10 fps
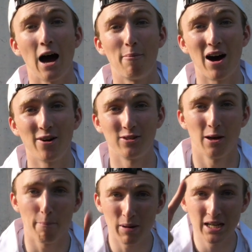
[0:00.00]
I'm out.
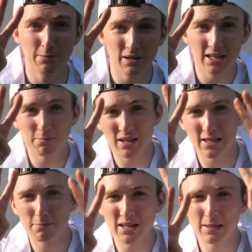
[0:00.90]
Peace, peace,
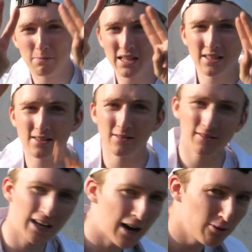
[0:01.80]
peace, peace, peace,
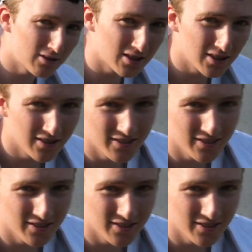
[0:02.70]
out.